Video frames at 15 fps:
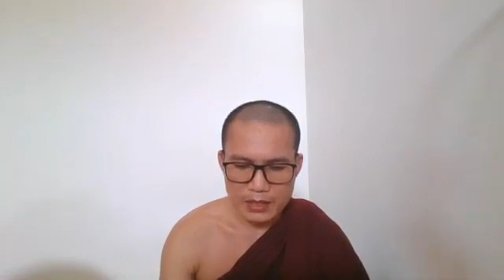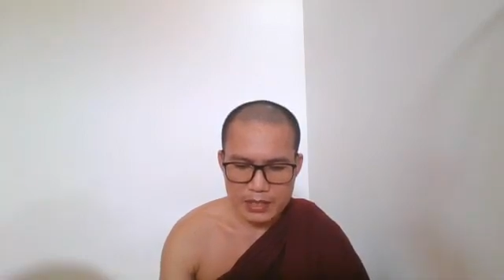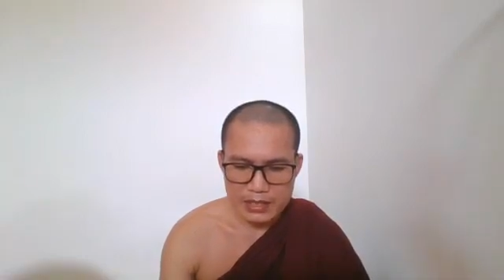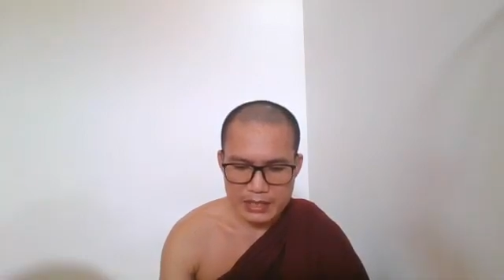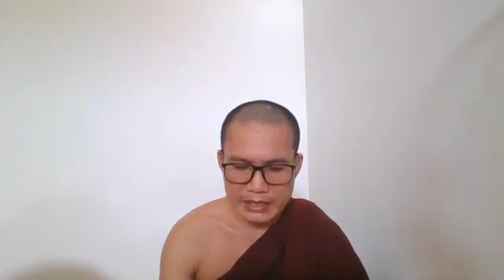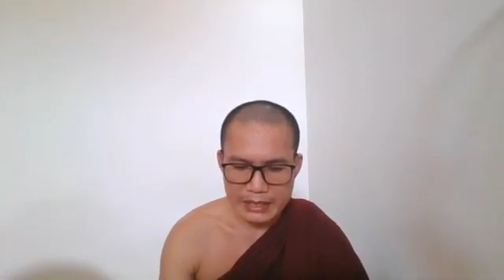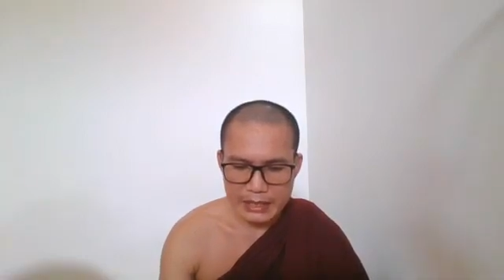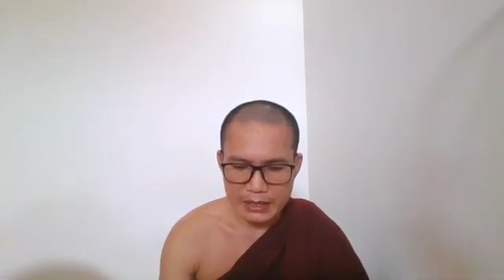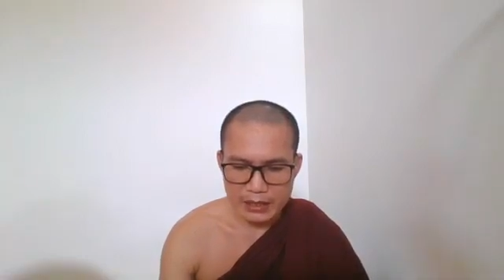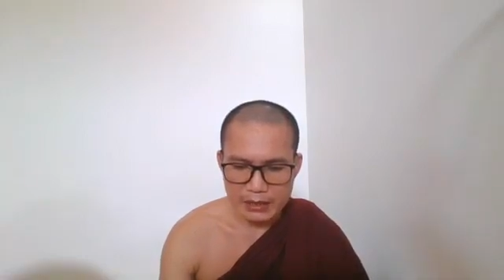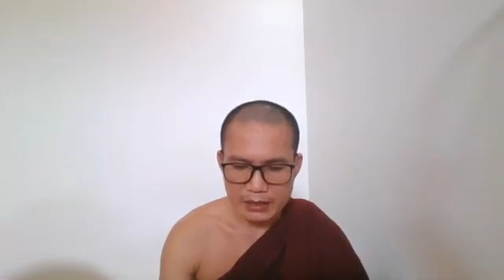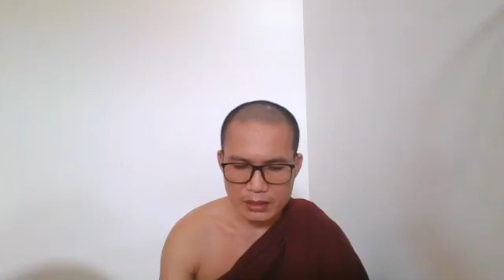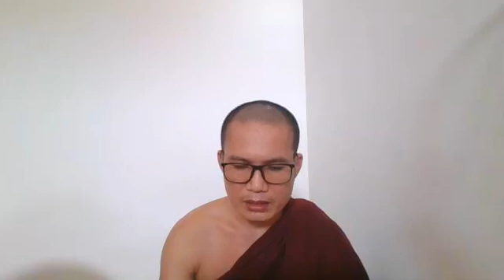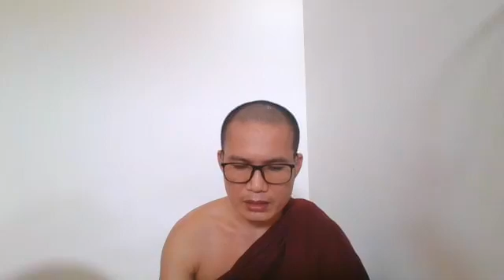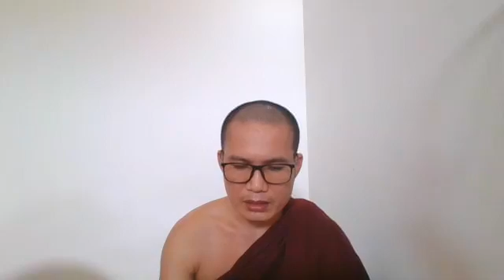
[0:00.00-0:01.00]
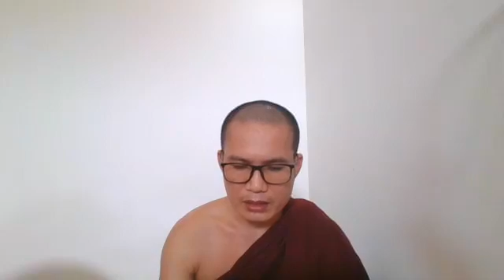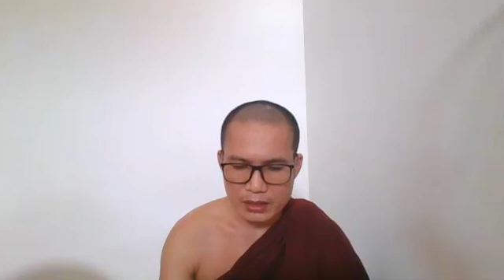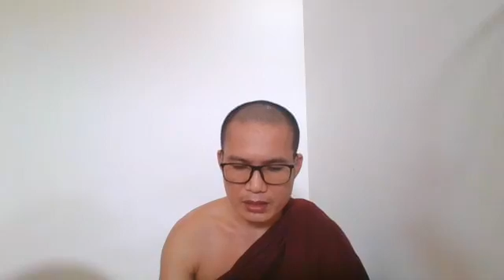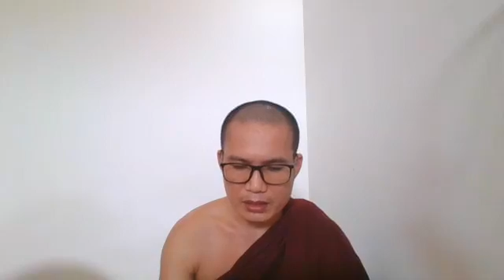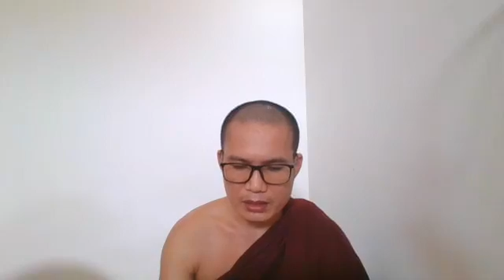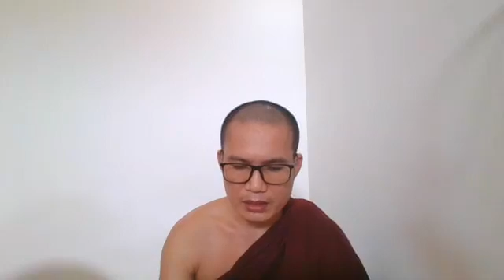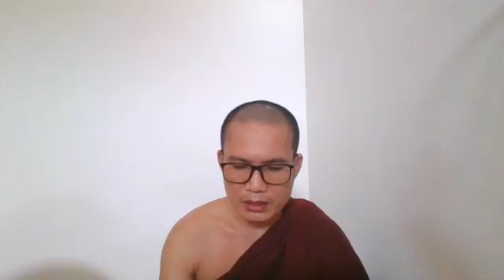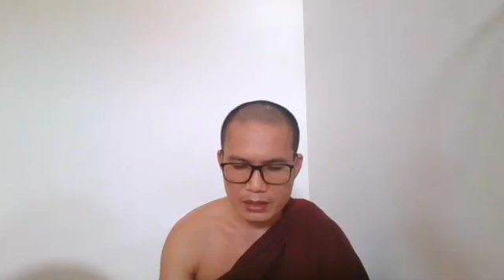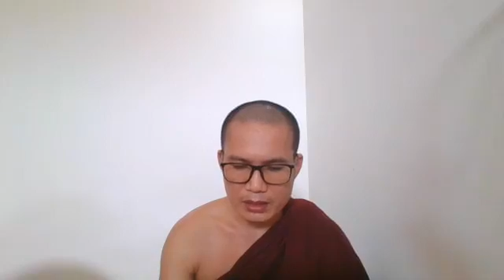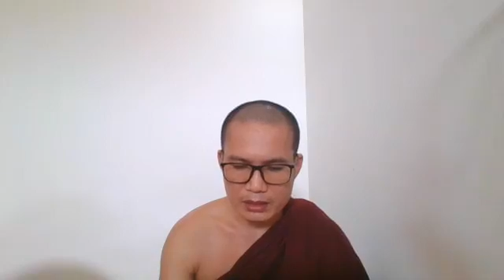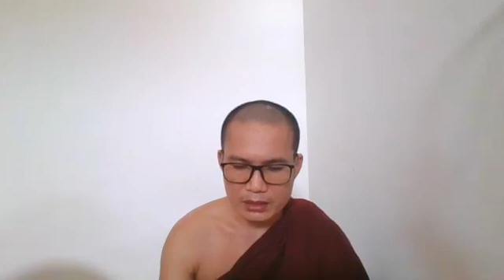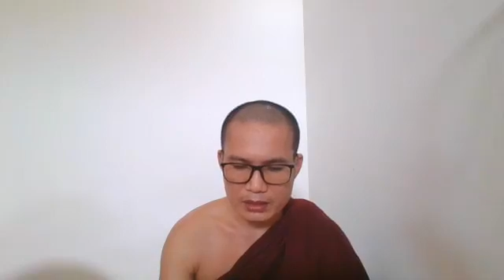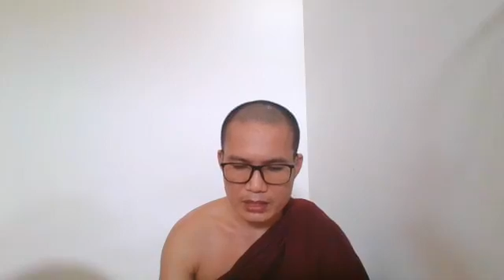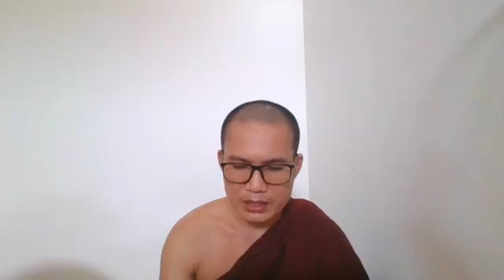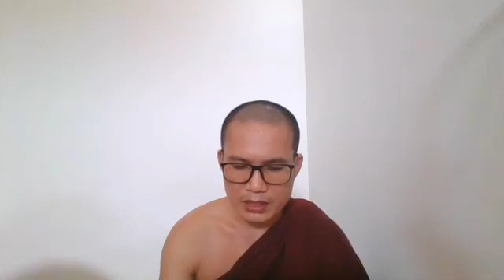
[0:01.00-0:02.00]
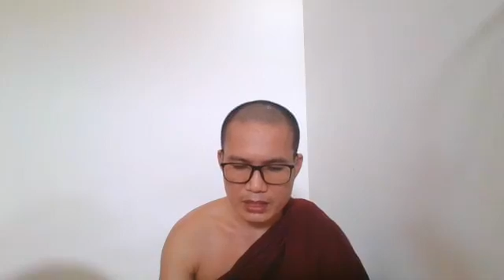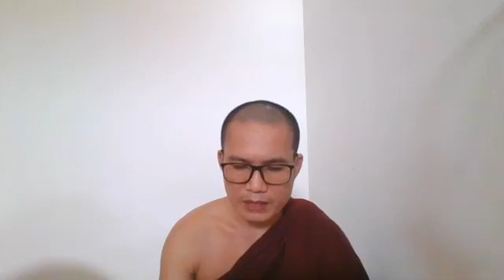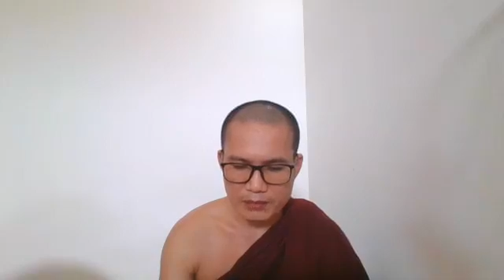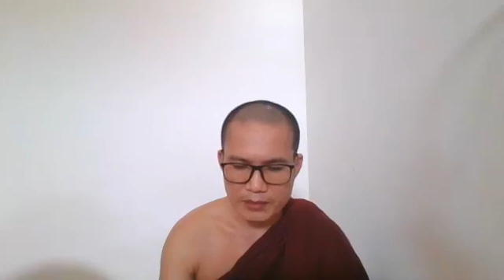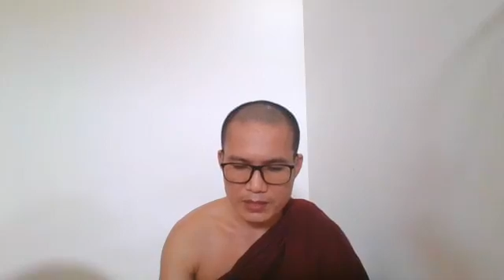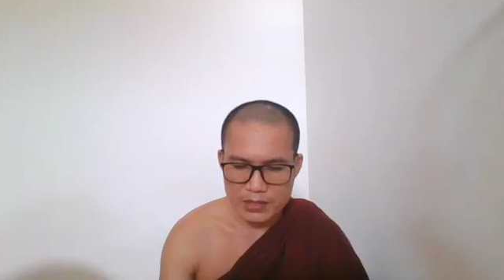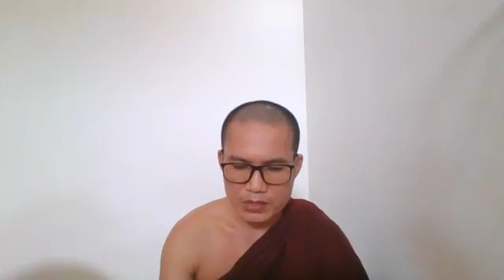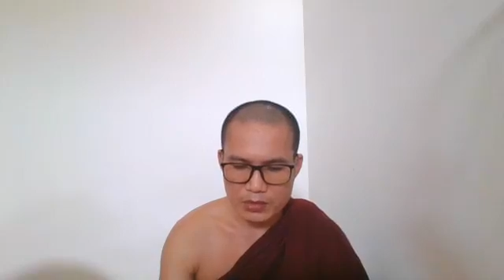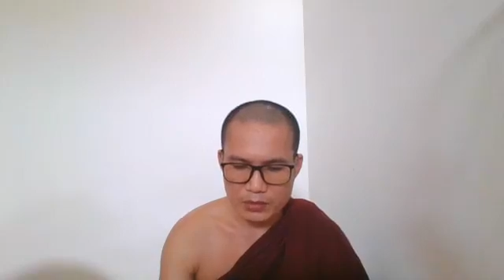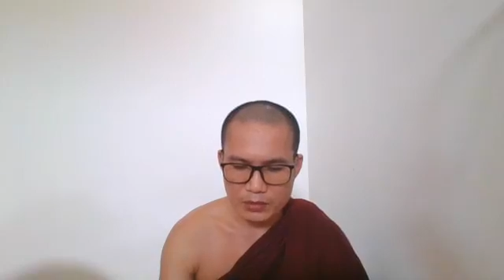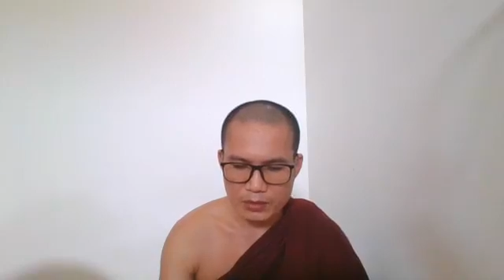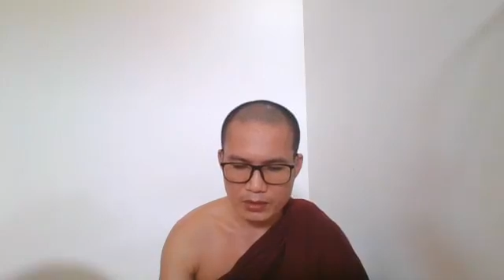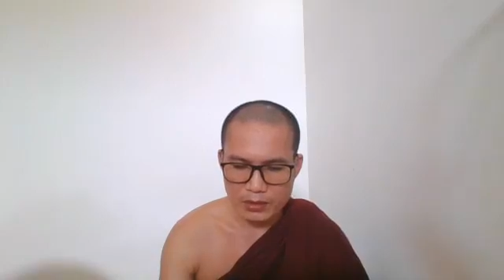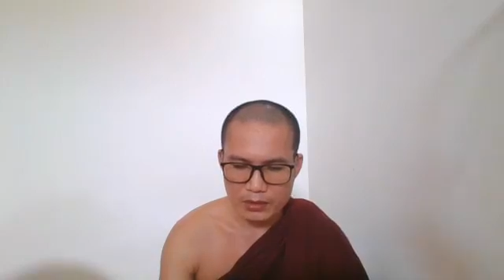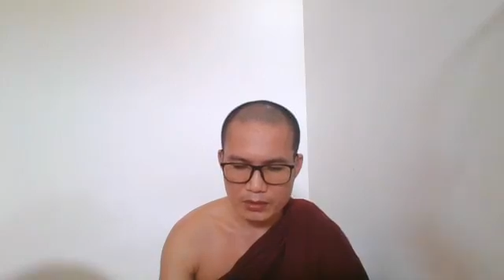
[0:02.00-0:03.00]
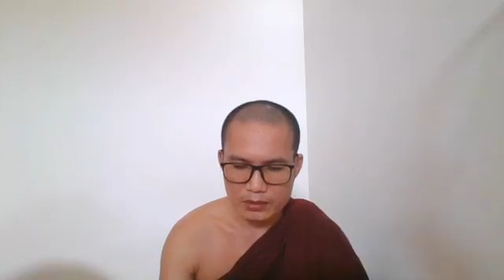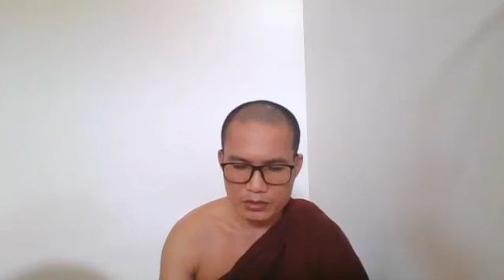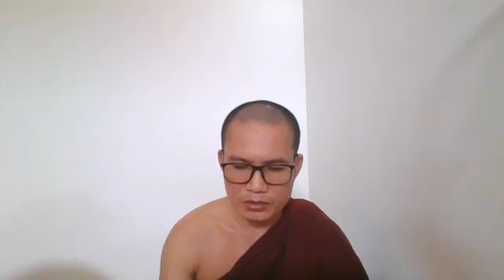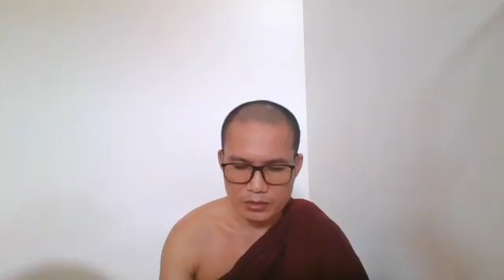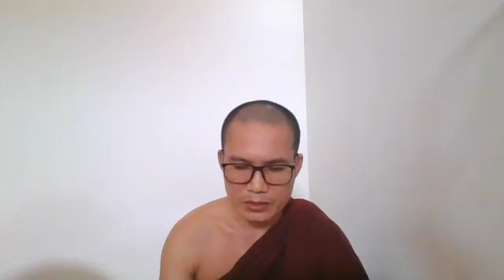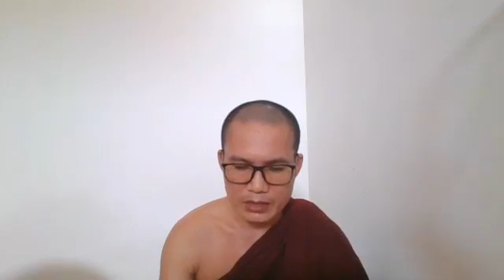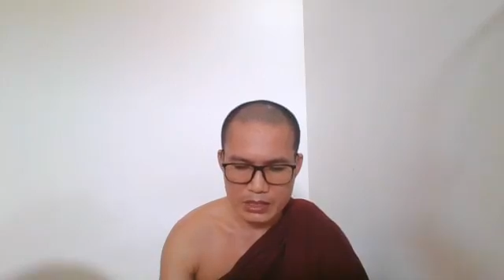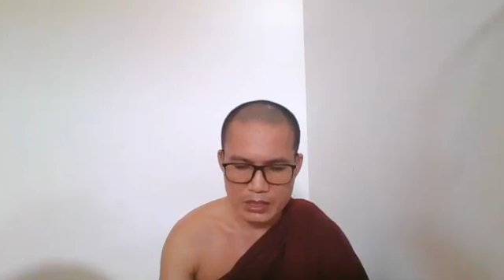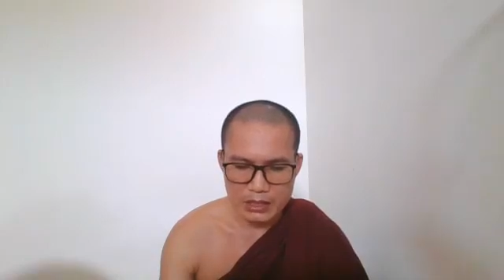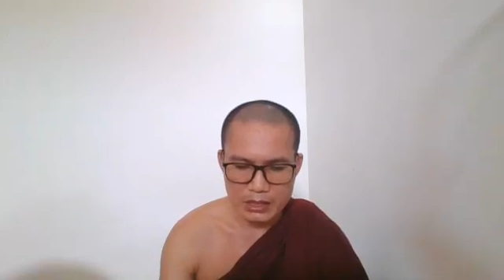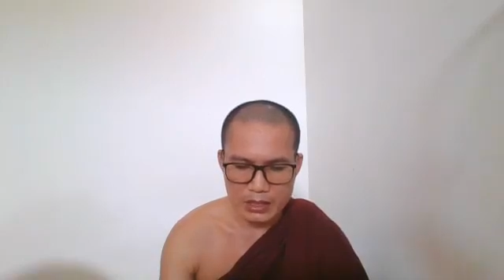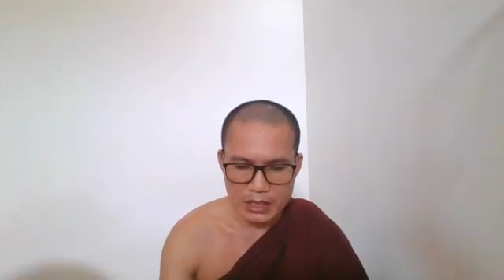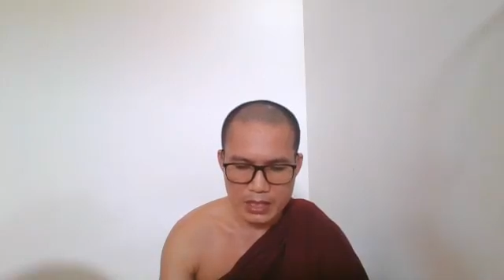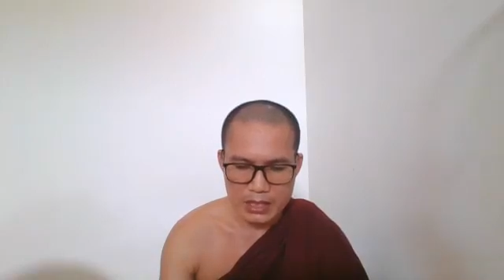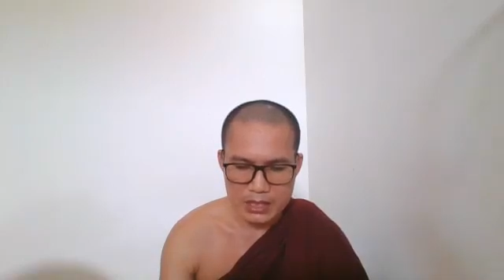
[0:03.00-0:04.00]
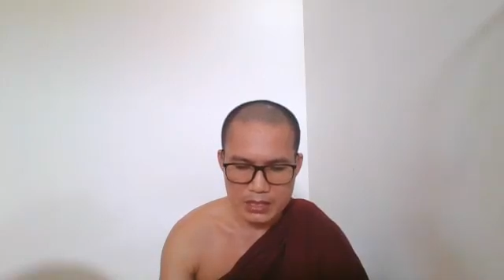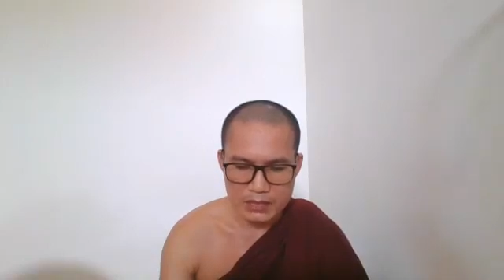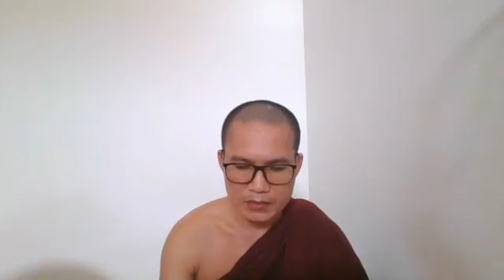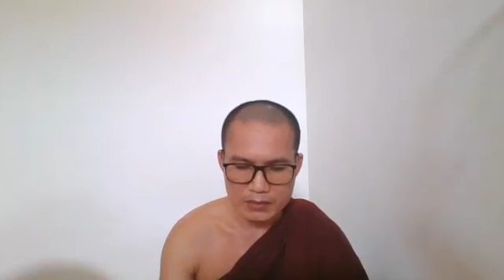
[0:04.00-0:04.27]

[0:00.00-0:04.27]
Still, the lay disciples would not treat them as